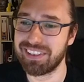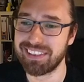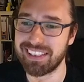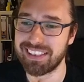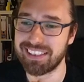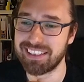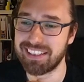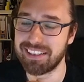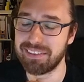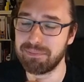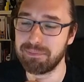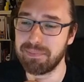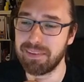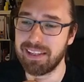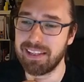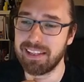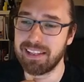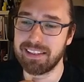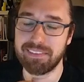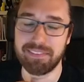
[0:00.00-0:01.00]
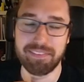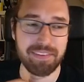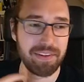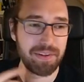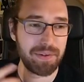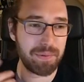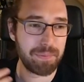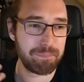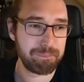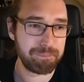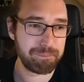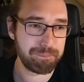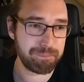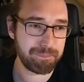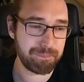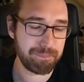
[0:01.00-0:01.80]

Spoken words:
not yet done. So